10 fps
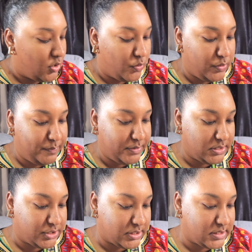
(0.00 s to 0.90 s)
we
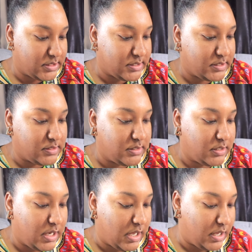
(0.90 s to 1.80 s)
purchased
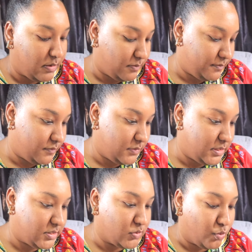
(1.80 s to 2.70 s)

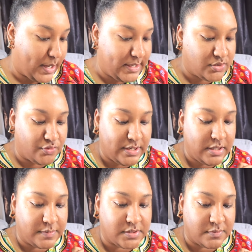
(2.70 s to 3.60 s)
this White Rain
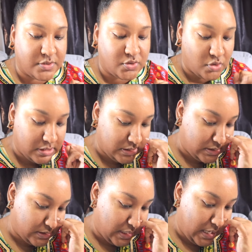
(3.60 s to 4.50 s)
Epsom
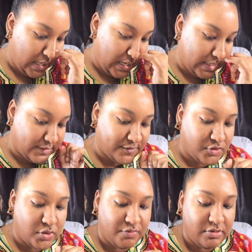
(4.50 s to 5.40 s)
salt, and it's for
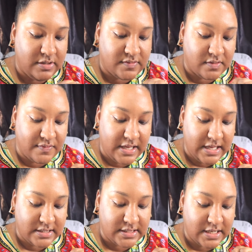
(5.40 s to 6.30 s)
soothing release of
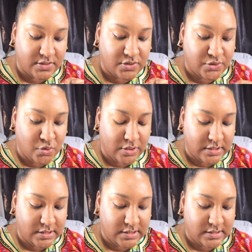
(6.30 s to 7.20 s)
aches and
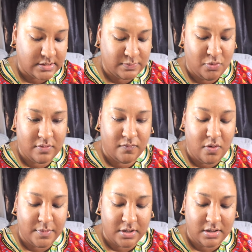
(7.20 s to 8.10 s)
soreness. Sport
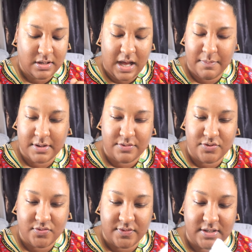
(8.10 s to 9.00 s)
formula, calming and
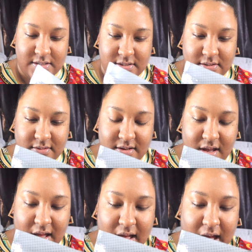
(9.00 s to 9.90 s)
rejuvenating.
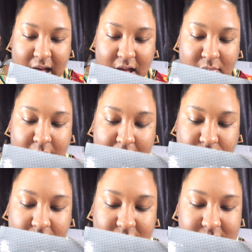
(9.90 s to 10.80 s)
I
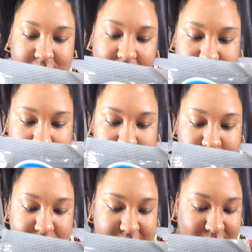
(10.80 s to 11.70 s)
don't know if this has like a
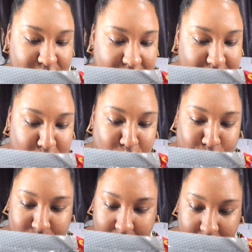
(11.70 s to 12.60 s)
specific
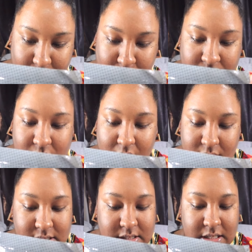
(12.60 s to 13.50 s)
ingredient, but
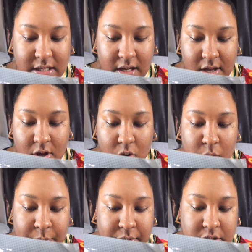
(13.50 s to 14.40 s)
honestly,
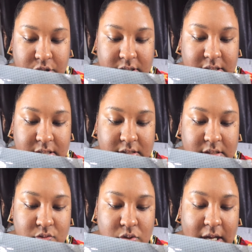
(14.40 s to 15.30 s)
we purchased this
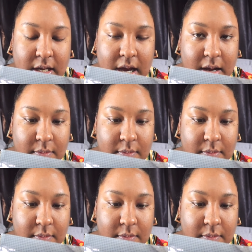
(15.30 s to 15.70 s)
to do like